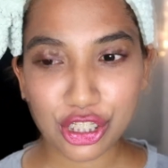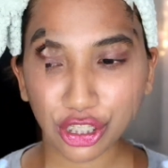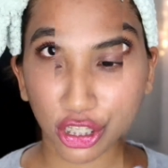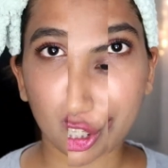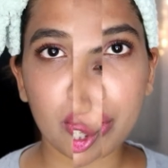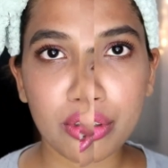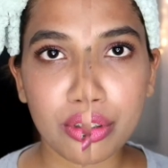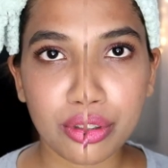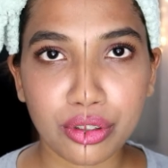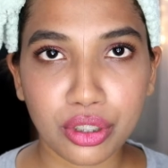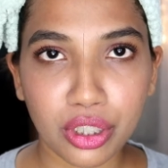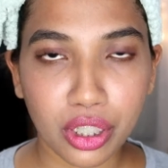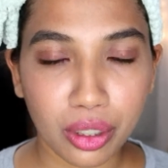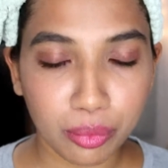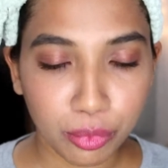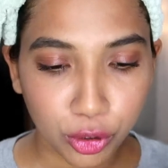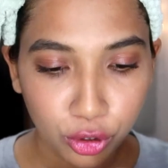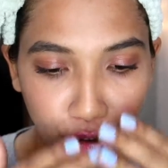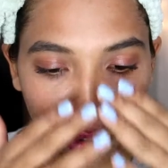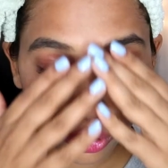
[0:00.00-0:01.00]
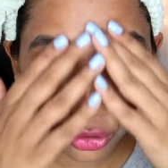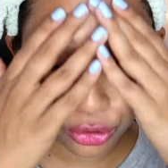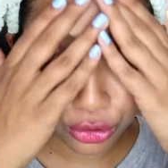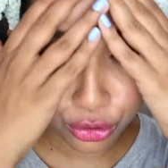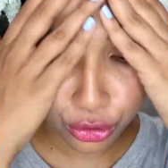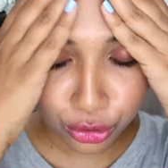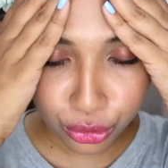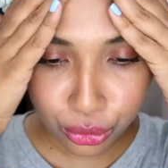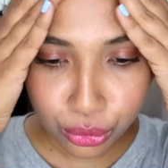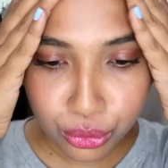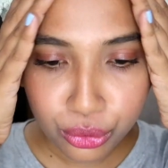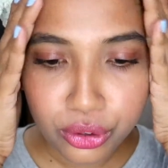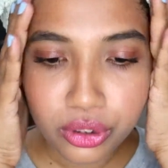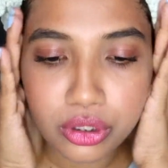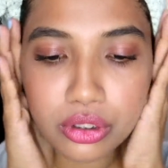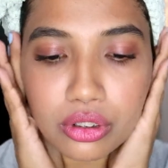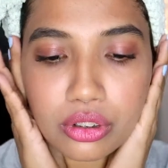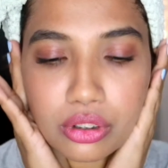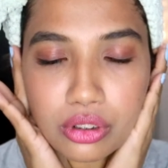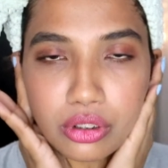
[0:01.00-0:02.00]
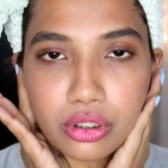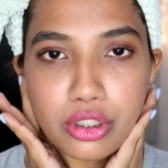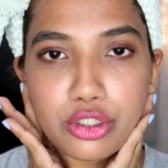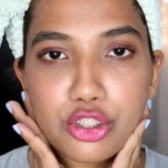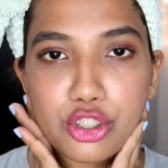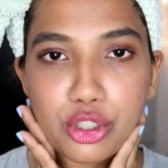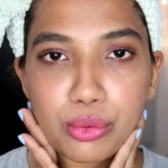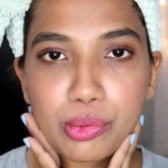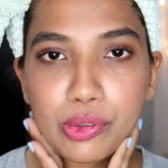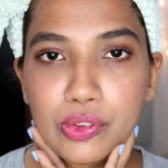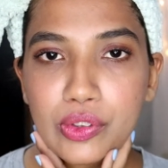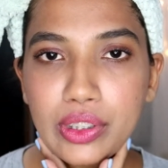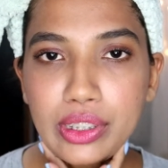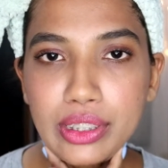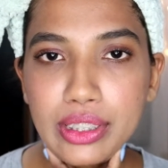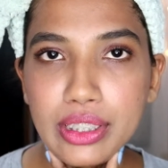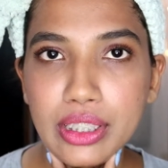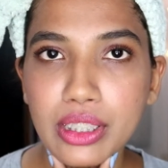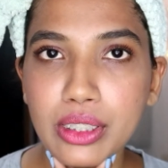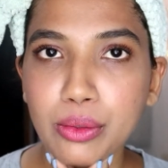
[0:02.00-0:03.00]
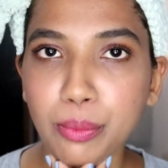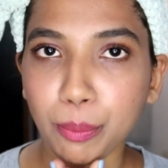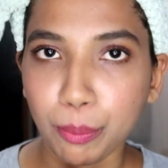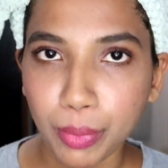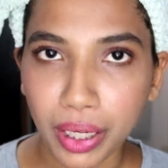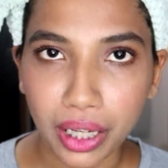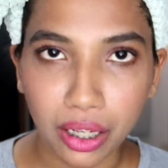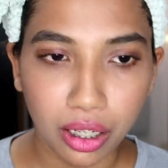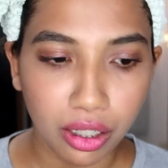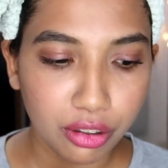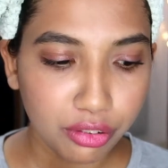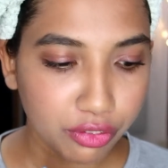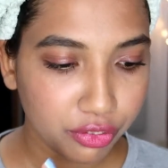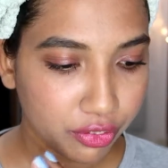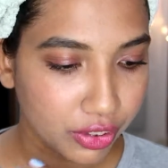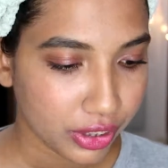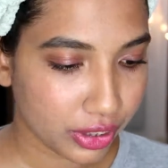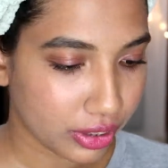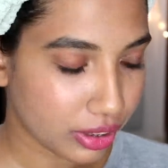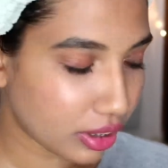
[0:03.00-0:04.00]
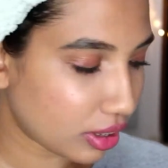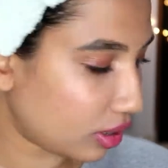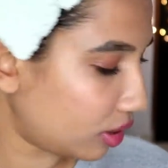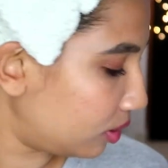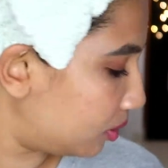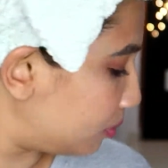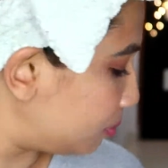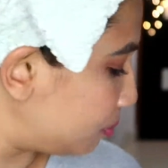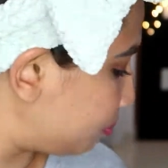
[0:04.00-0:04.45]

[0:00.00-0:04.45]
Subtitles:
First thing I'm gonna do is just removing this makeup with the